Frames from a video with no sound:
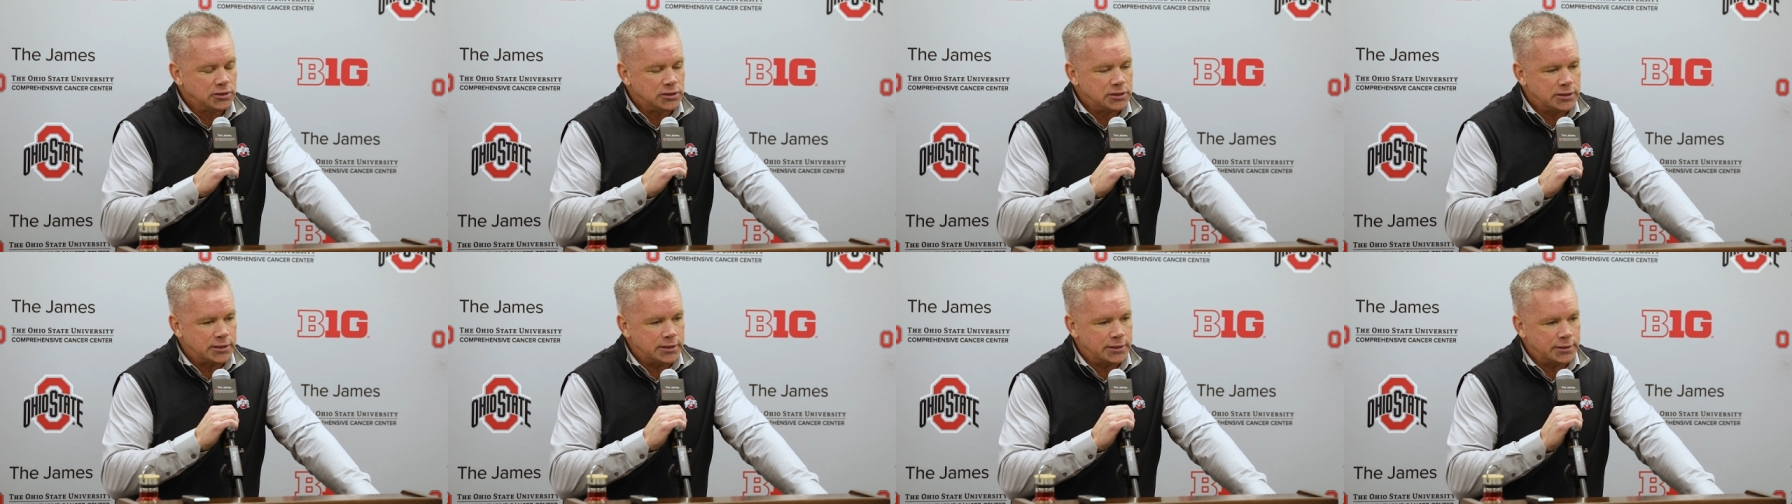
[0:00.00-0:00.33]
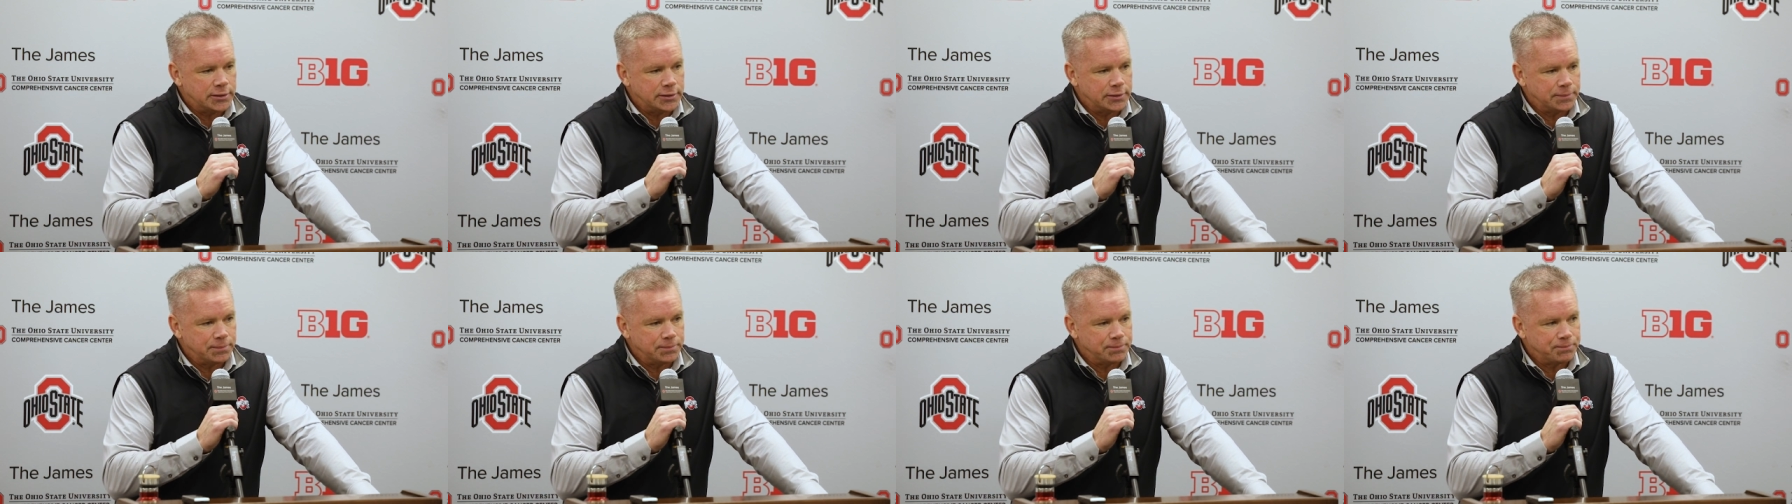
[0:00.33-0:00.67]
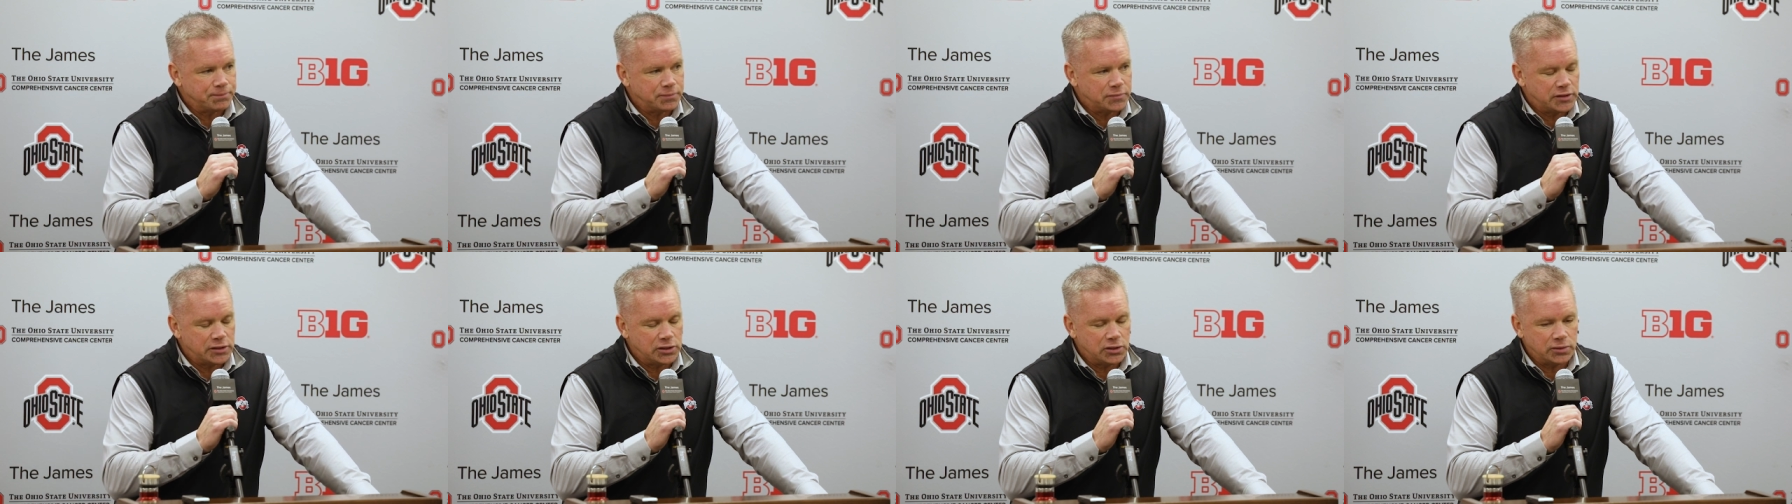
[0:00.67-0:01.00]

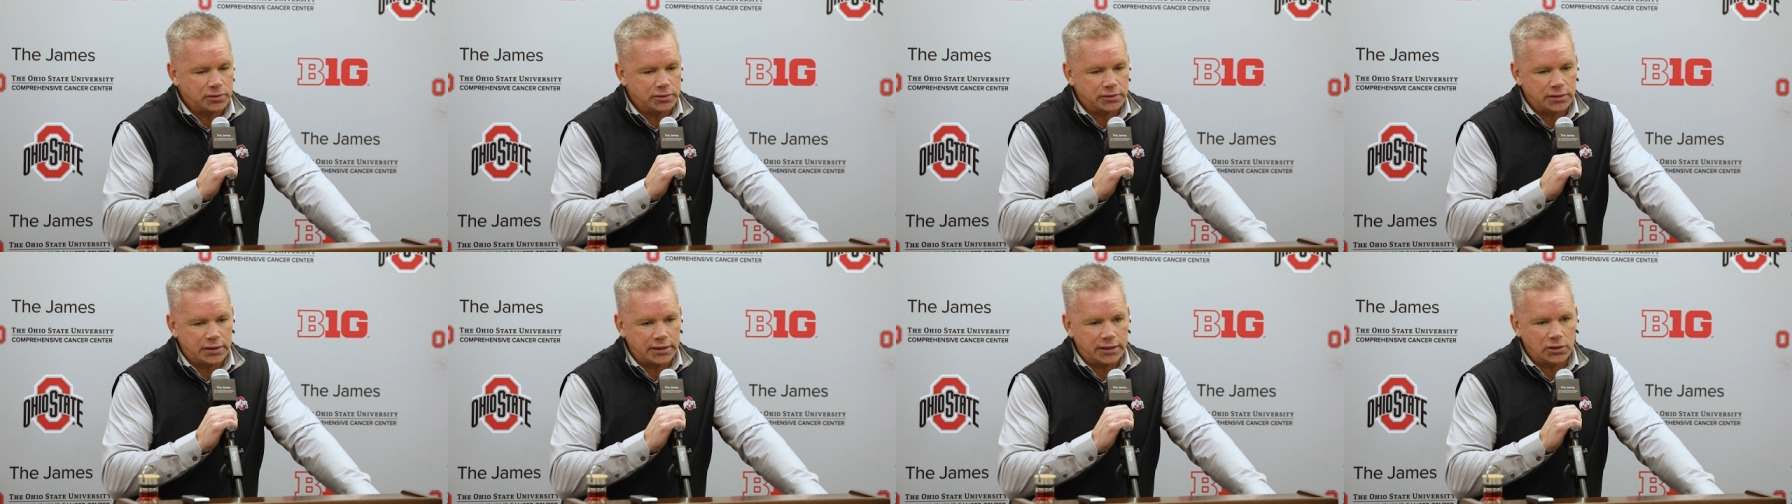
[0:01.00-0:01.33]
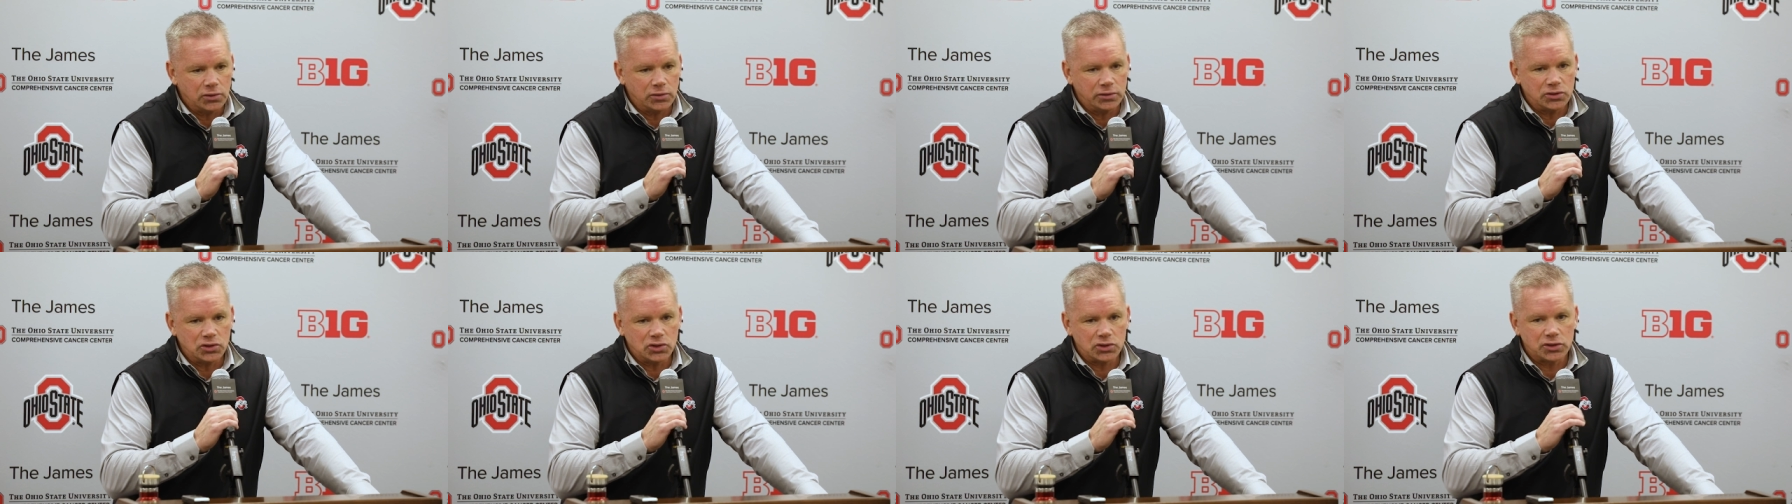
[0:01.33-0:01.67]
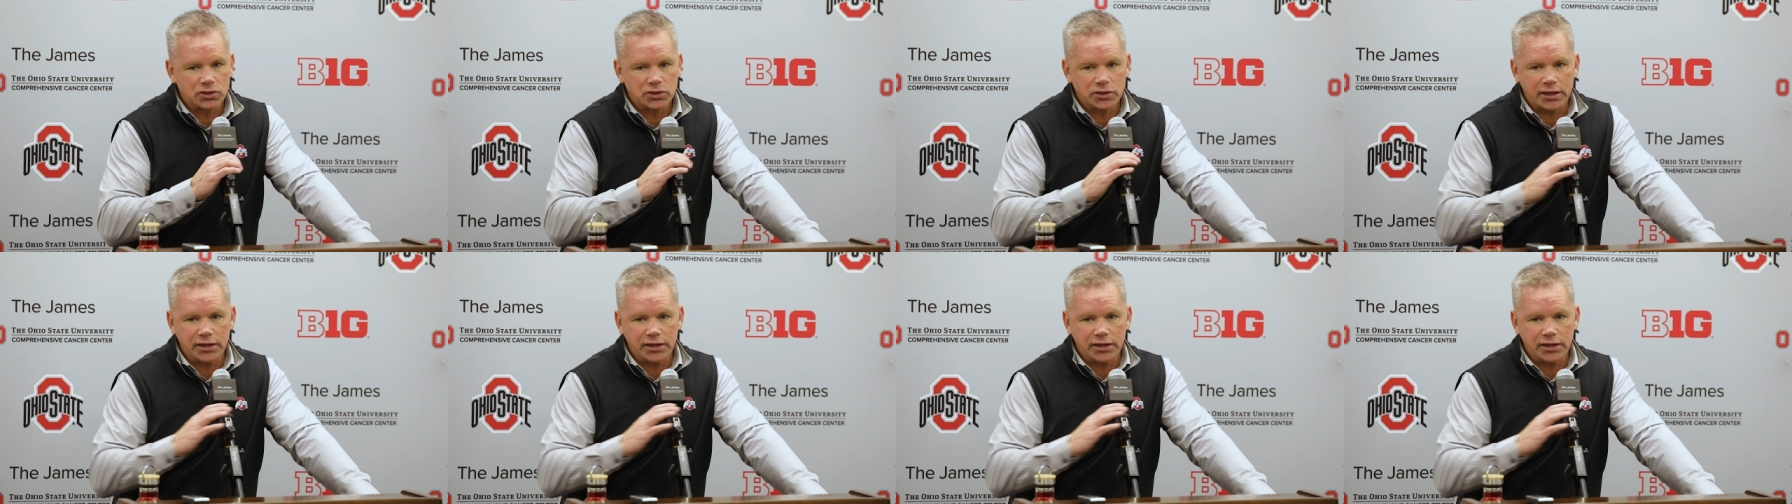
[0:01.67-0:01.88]
Um, they're in Aaron's,